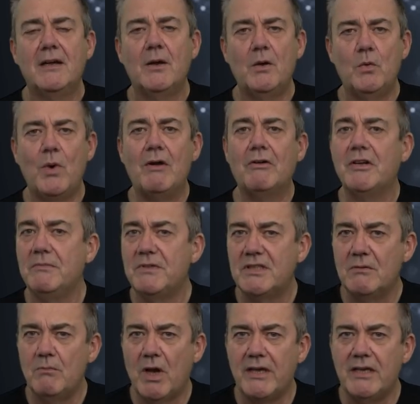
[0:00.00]
Uh, welcome
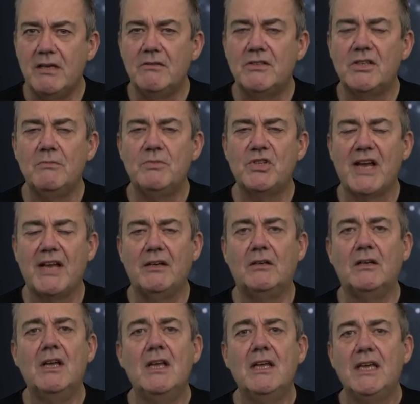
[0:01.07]
to my YouTube
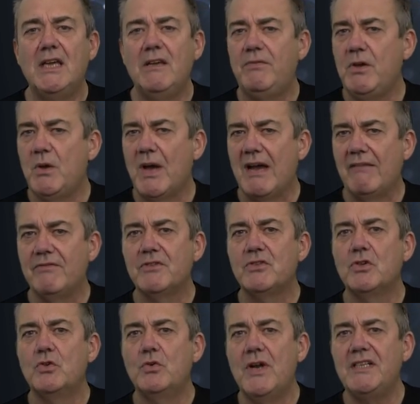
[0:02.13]
channel. If you haven't
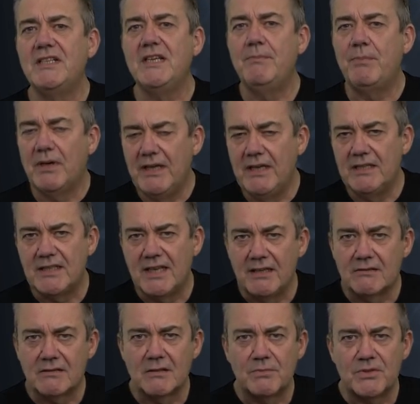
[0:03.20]
already, please
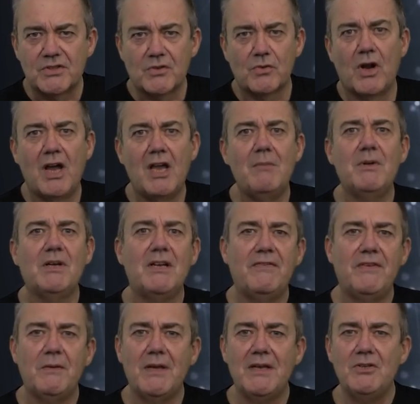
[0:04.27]
hit subscribe, and
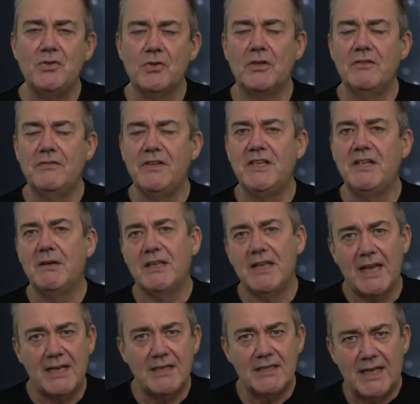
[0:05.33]
if you enjoy the video at
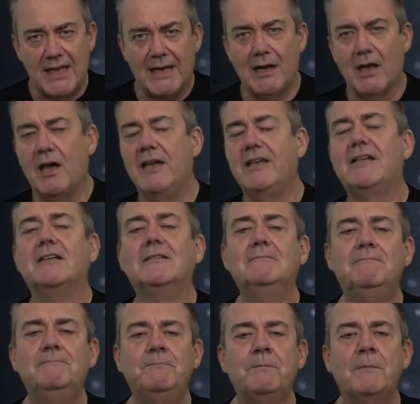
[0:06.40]
the end, hit like.
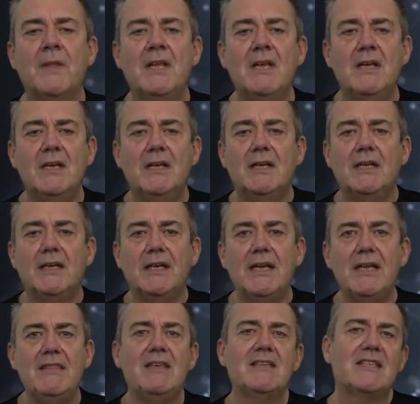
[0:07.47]

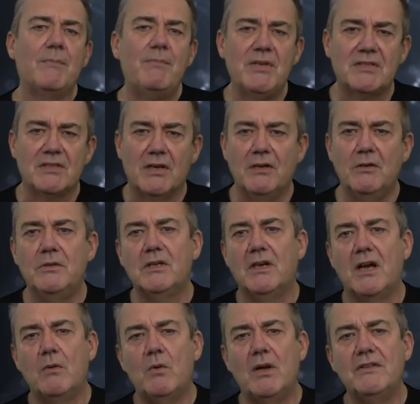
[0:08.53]
In this episode,
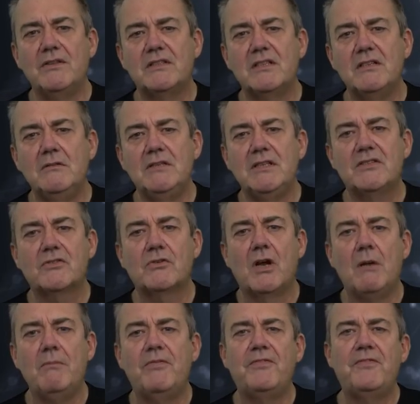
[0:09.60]
I want to
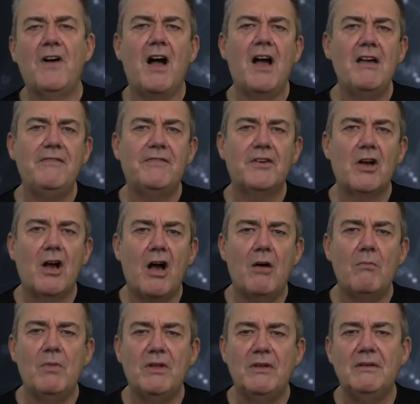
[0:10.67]
describe five
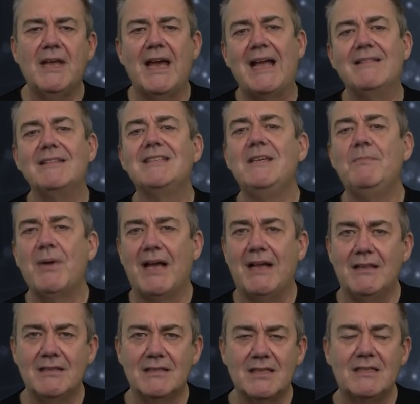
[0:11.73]
common
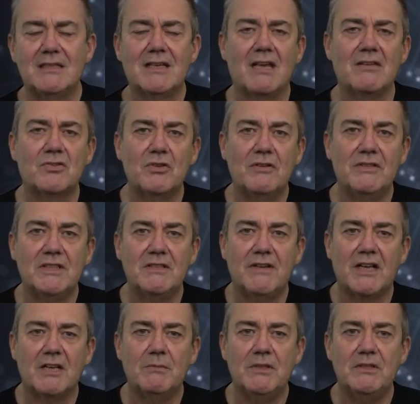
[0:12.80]
anti-patterns in test-driven
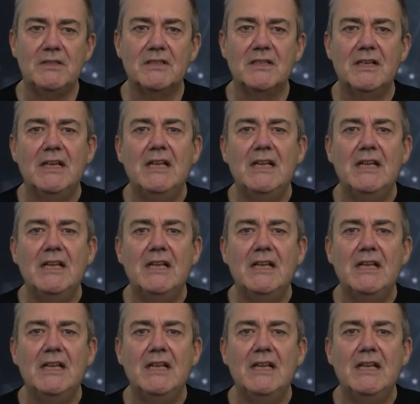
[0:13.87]
development.